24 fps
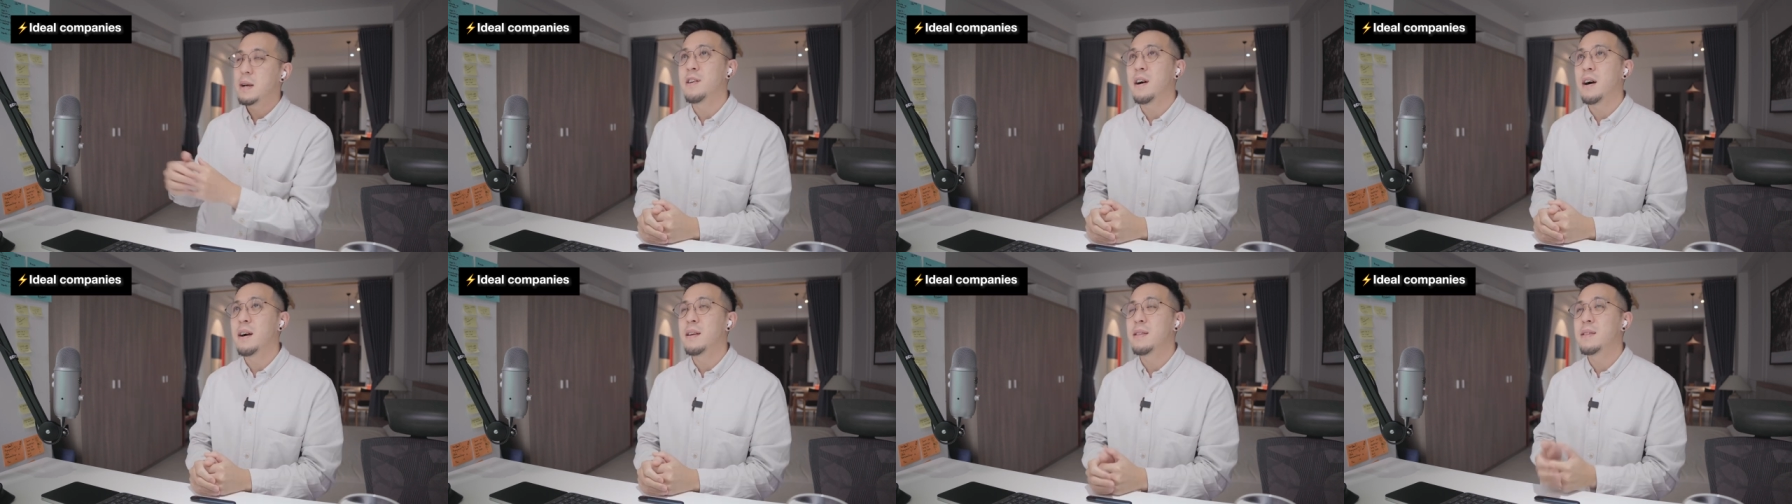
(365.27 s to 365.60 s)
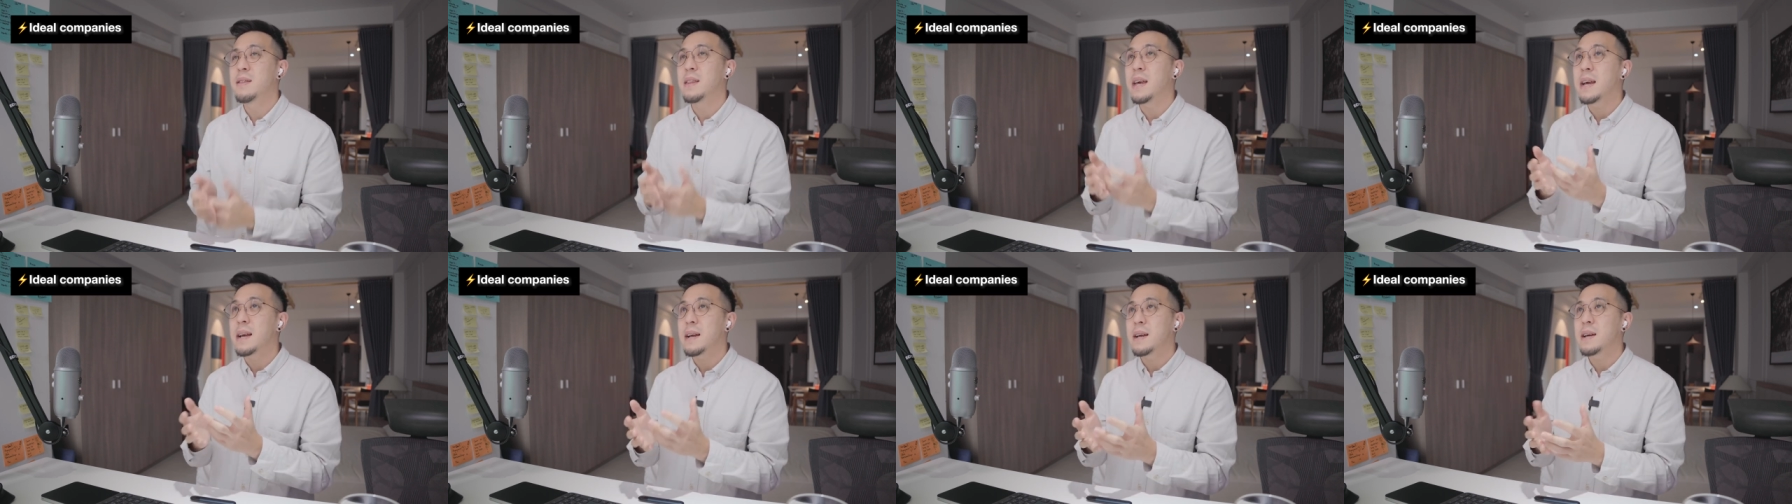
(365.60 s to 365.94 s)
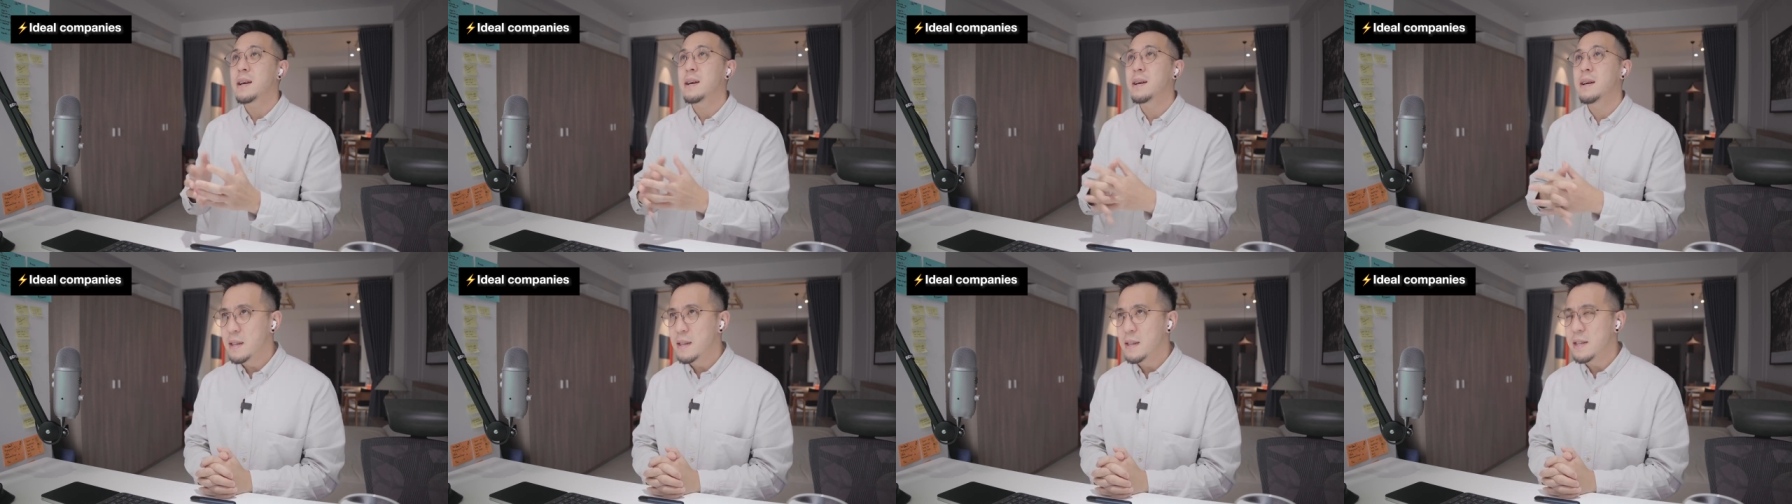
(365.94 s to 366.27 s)
I
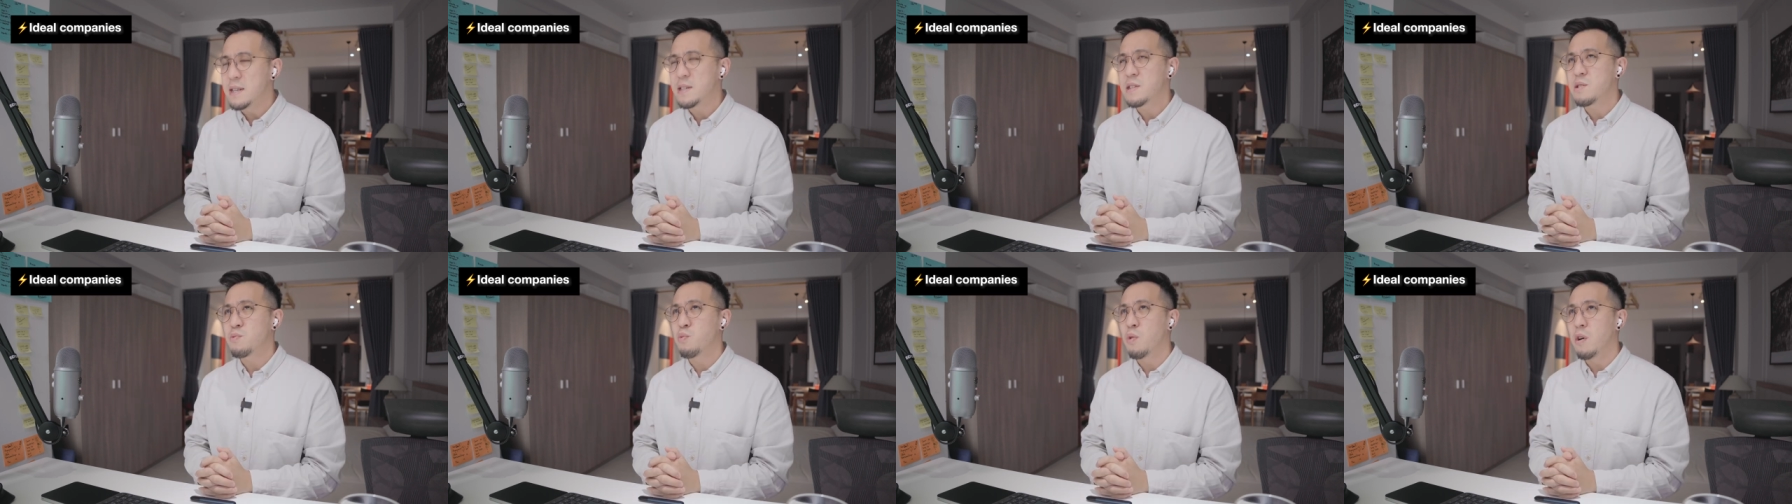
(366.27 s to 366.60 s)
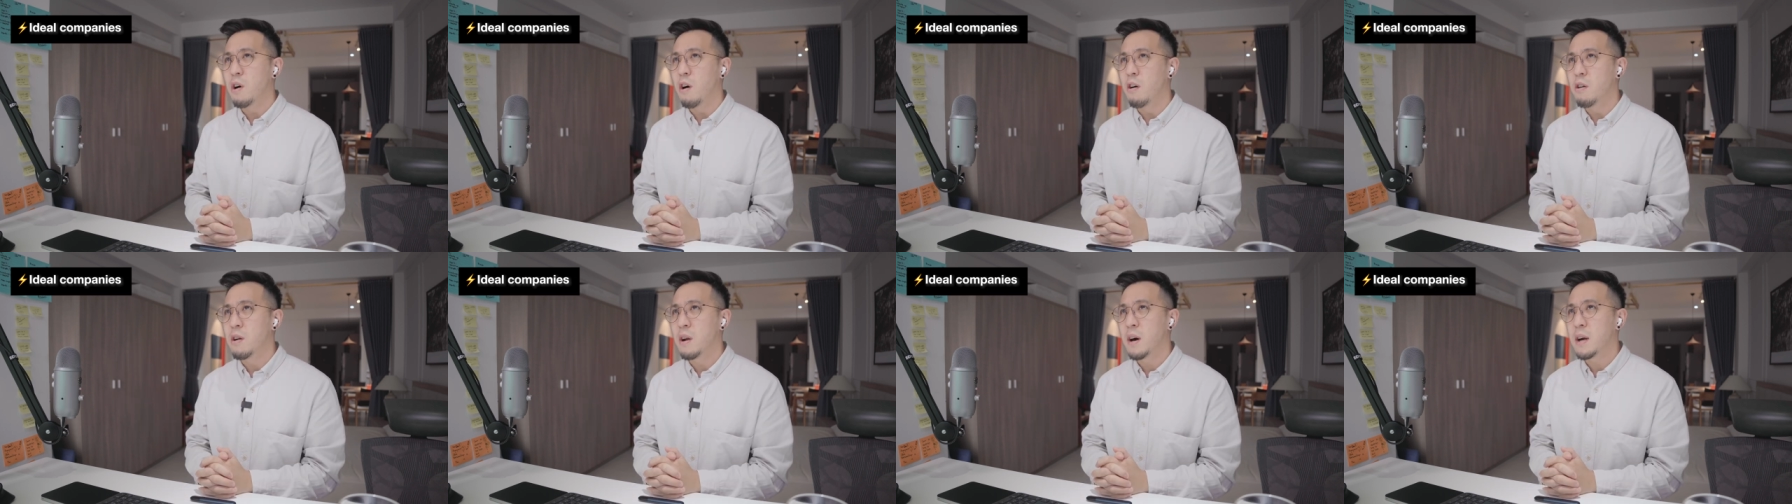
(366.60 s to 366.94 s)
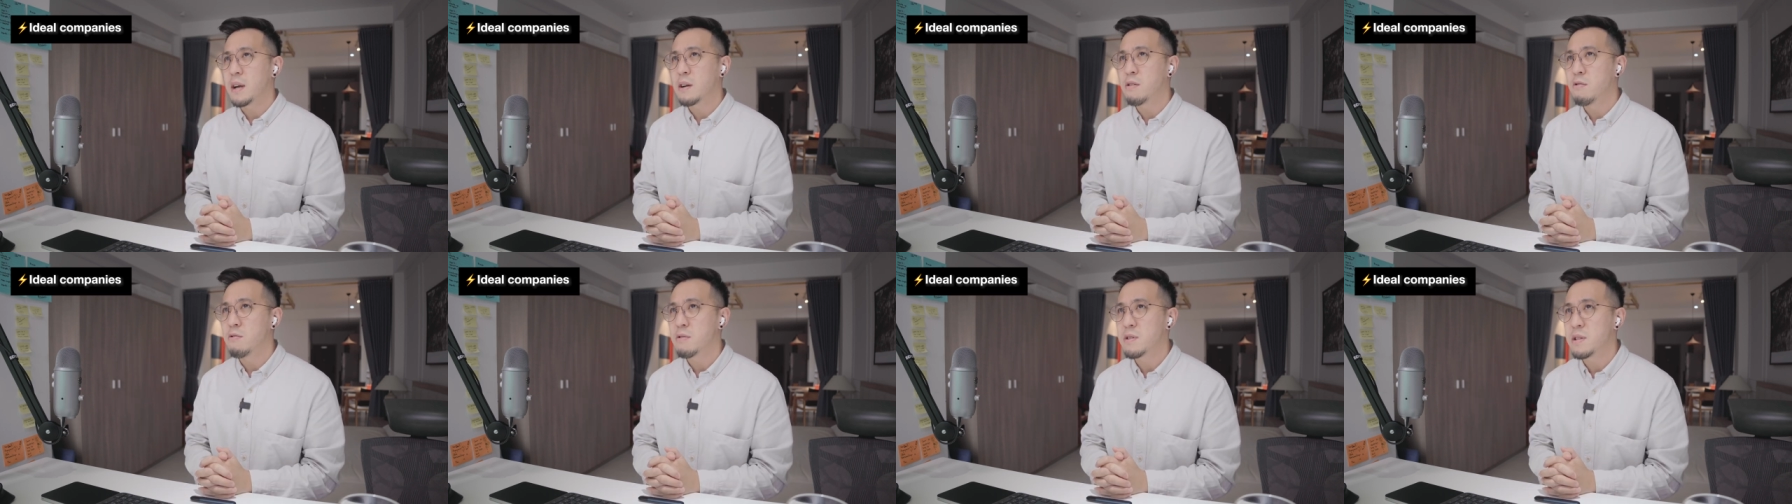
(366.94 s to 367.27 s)
think this is what
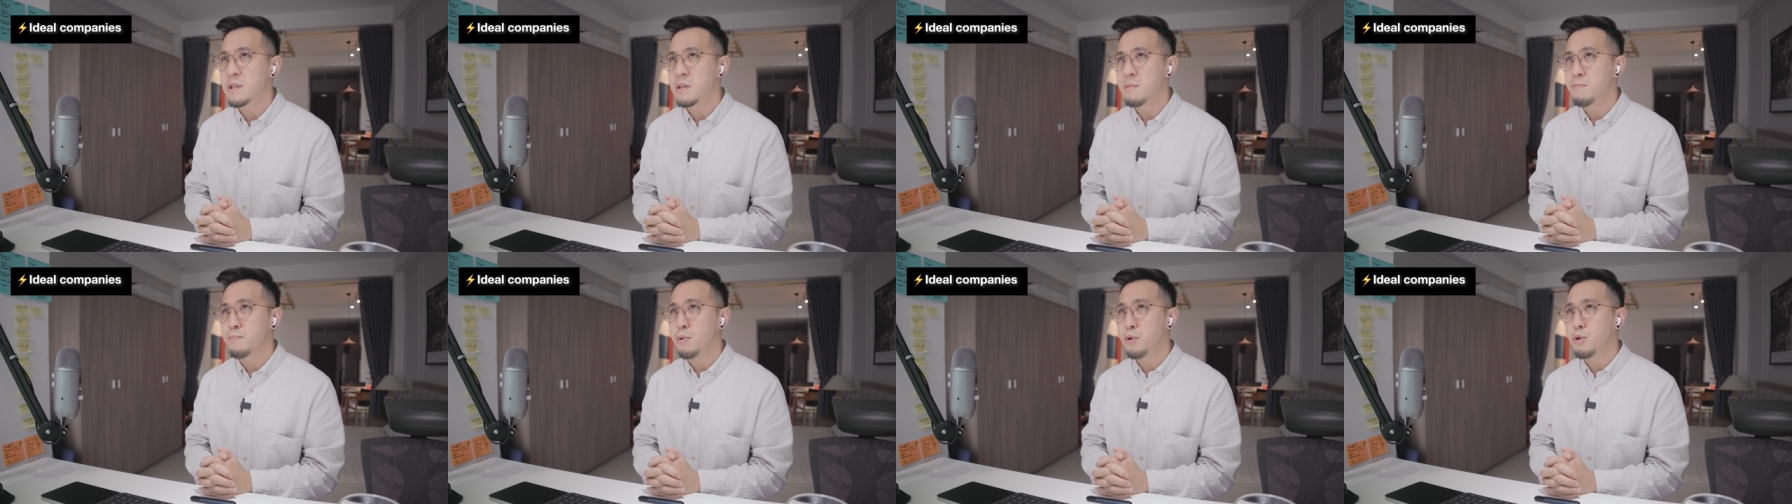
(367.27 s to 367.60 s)
online courses and